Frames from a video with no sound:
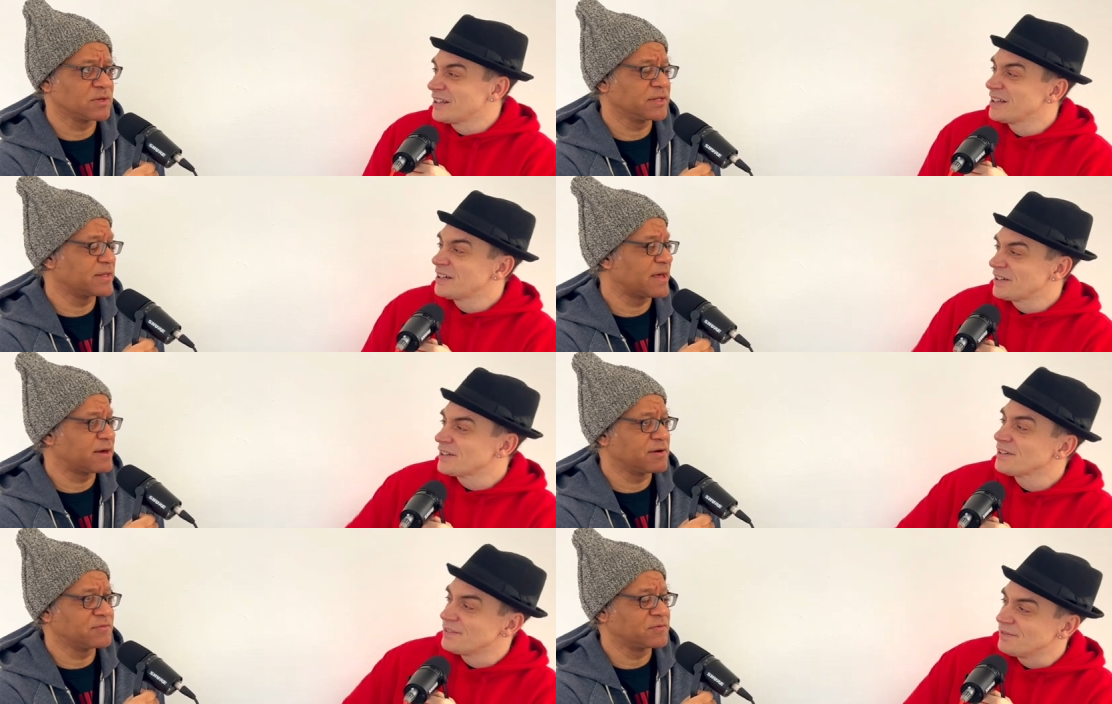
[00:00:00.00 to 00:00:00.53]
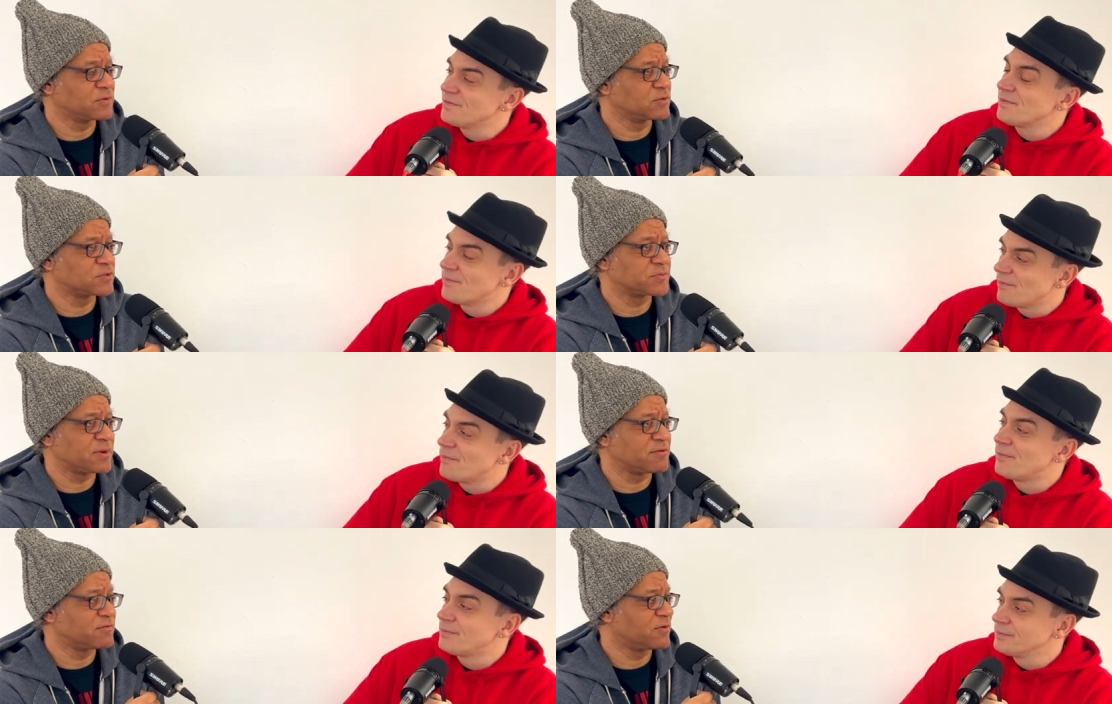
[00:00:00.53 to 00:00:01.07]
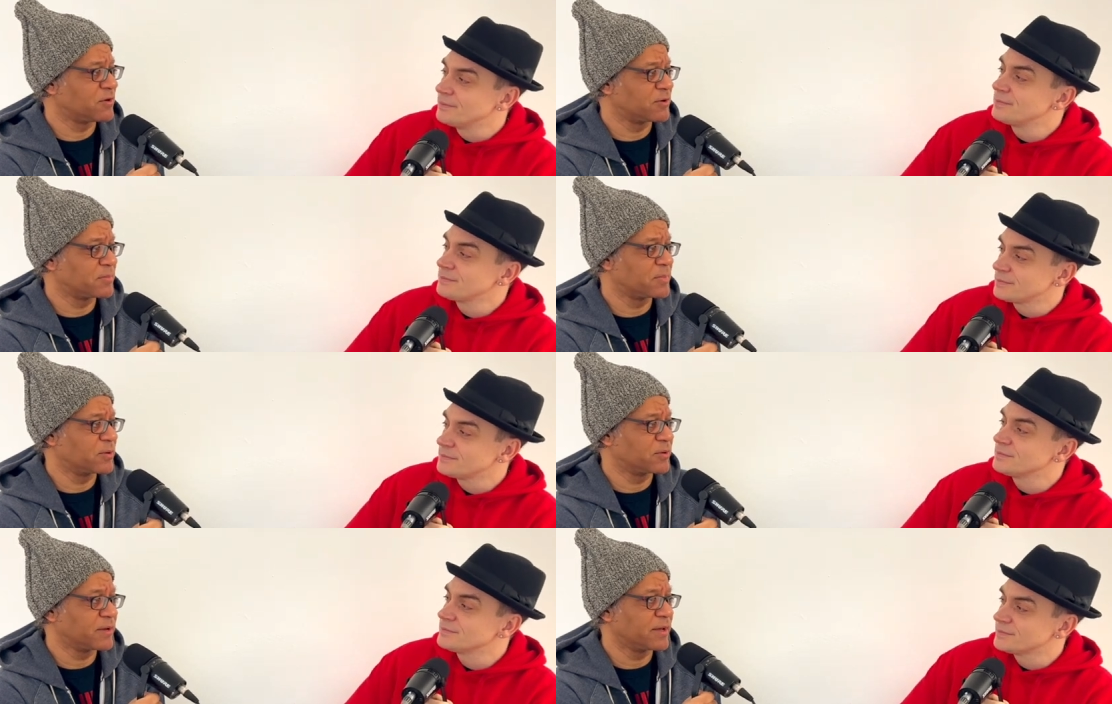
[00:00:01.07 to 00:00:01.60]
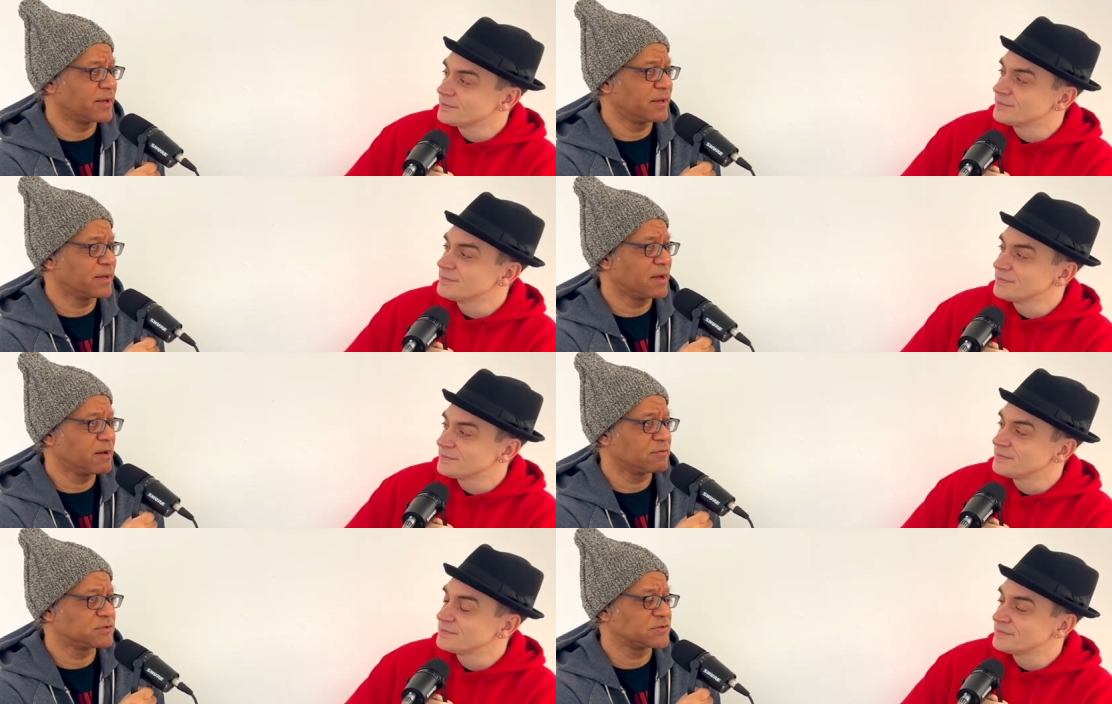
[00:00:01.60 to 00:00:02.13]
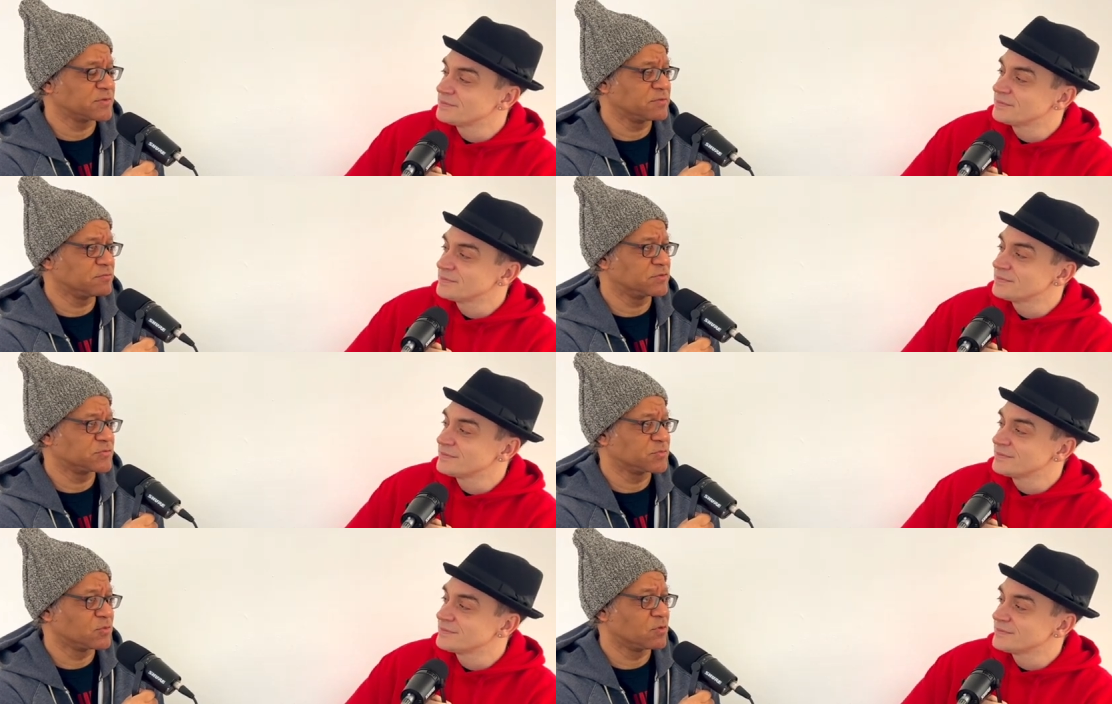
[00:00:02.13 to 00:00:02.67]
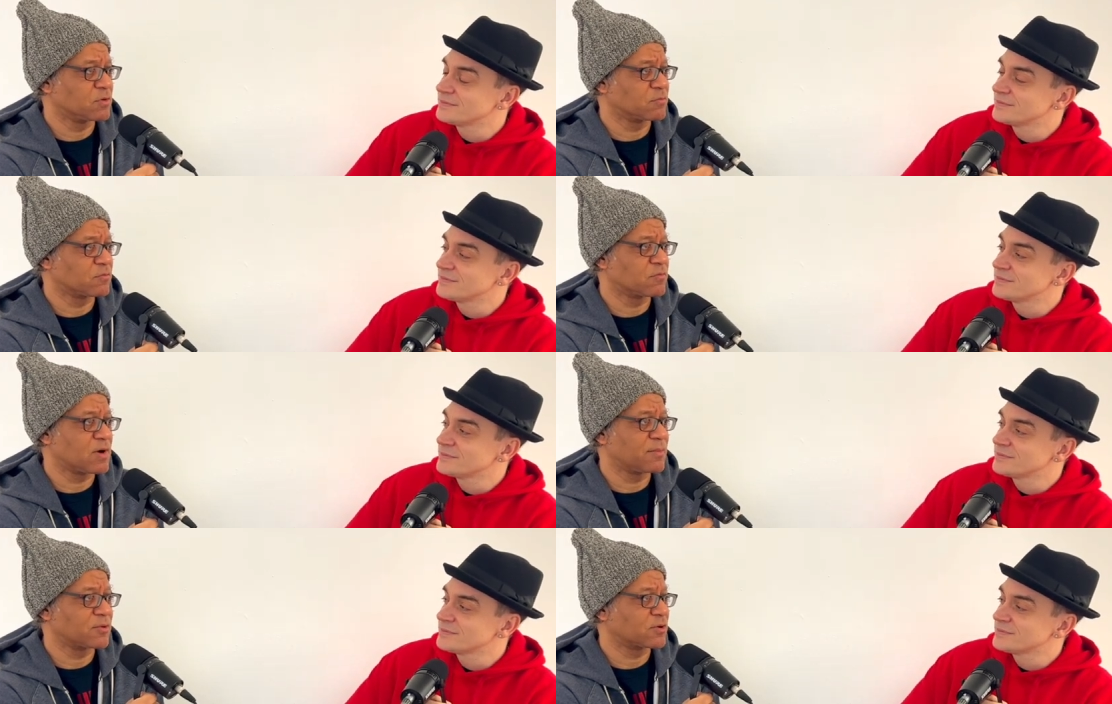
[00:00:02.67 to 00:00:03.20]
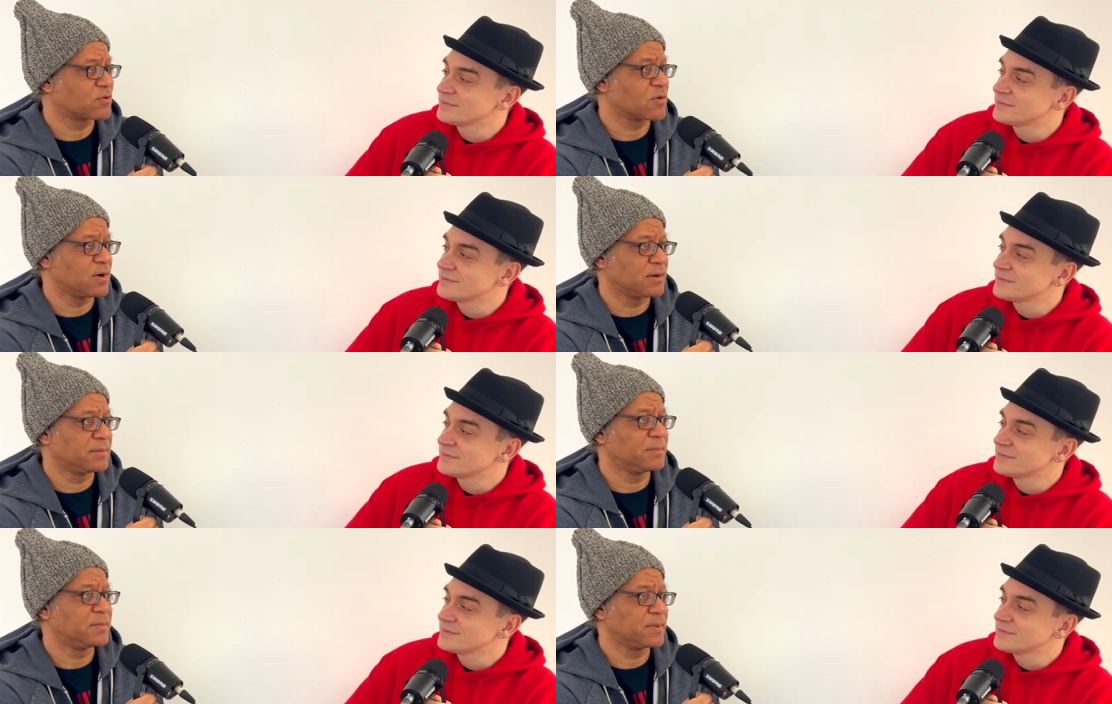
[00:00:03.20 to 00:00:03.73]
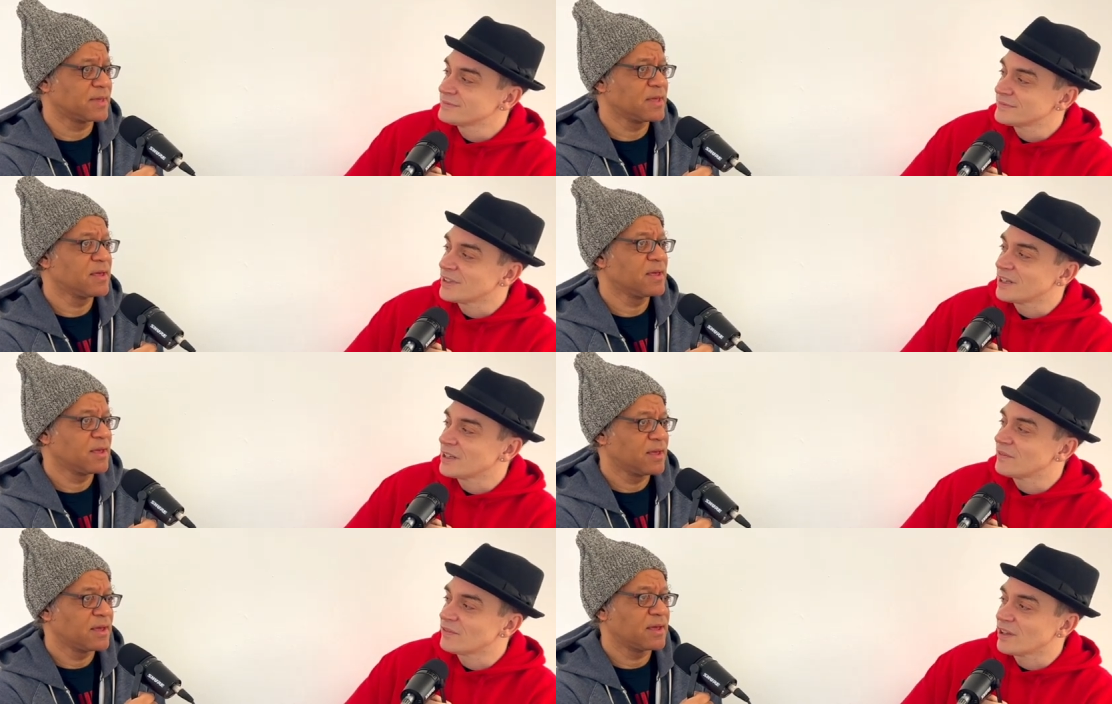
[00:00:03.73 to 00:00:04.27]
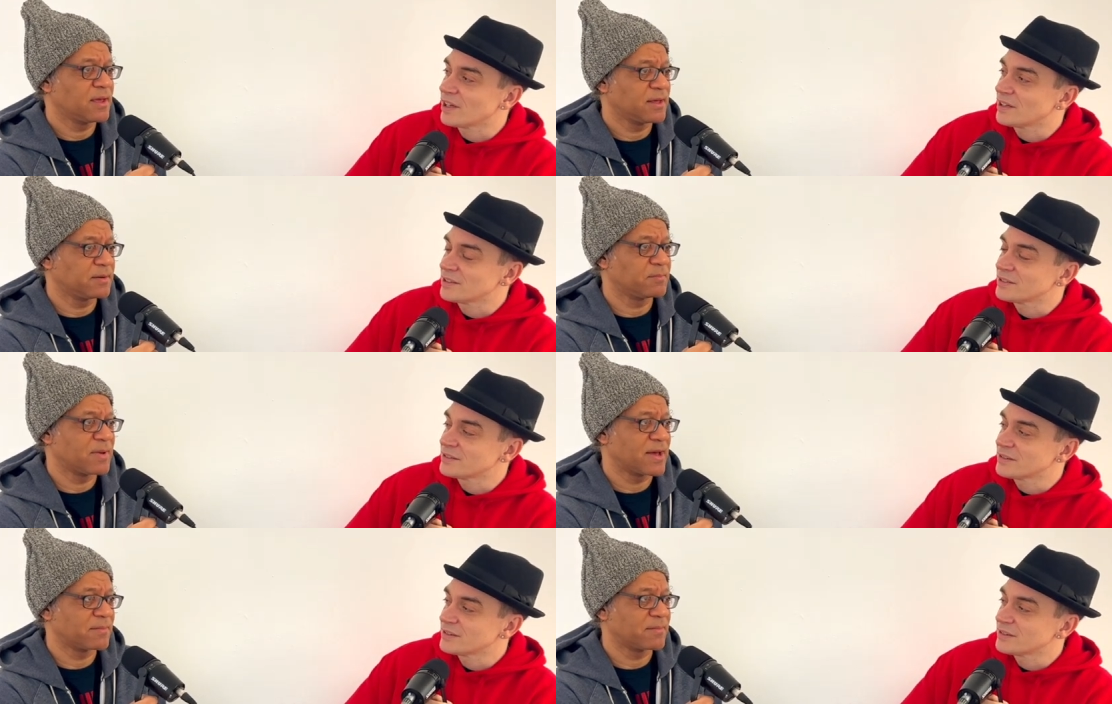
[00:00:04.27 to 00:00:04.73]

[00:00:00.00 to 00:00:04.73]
Speaker 1: really that influenced by Vaughn Bodé. It was more Robert Crumb. I love that. And